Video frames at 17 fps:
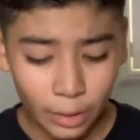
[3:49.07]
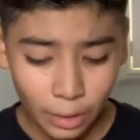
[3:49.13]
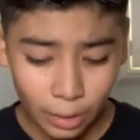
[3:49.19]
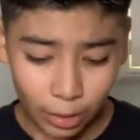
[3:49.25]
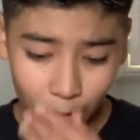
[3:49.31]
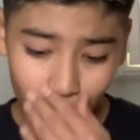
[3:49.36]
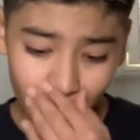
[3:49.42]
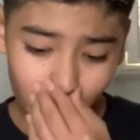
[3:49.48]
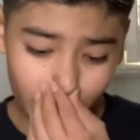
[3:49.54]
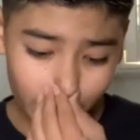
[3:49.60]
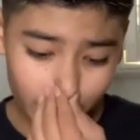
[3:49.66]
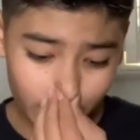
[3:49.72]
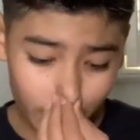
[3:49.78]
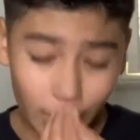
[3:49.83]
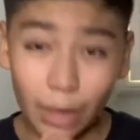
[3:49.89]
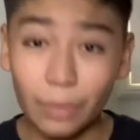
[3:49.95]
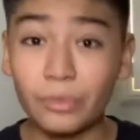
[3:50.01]

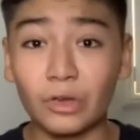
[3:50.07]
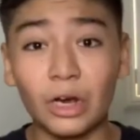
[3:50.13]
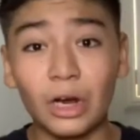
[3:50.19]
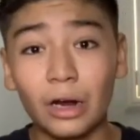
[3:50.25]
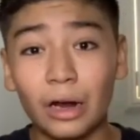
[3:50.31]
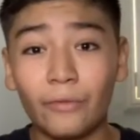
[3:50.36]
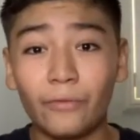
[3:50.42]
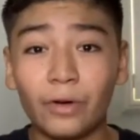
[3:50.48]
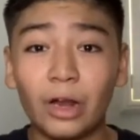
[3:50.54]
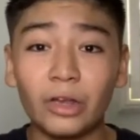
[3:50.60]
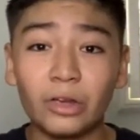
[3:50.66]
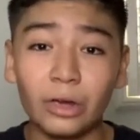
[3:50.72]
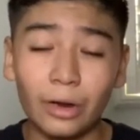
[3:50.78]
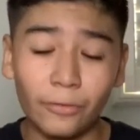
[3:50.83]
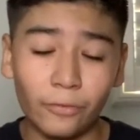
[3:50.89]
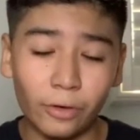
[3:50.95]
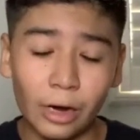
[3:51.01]
I'm sorry, I
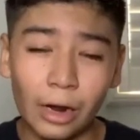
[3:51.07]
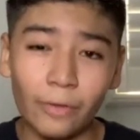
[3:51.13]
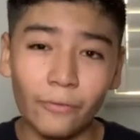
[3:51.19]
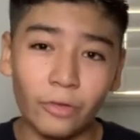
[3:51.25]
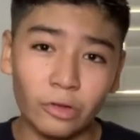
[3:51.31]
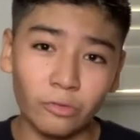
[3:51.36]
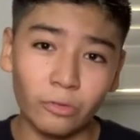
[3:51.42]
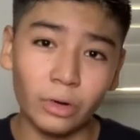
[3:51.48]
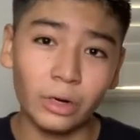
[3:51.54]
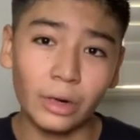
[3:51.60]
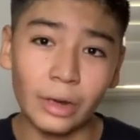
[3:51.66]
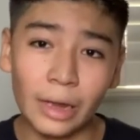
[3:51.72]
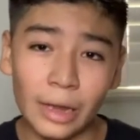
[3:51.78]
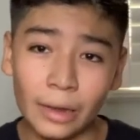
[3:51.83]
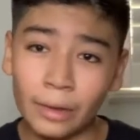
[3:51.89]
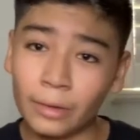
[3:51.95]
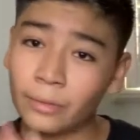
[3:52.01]
forgot Facebook.
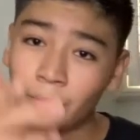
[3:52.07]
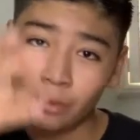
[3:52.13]
Hey,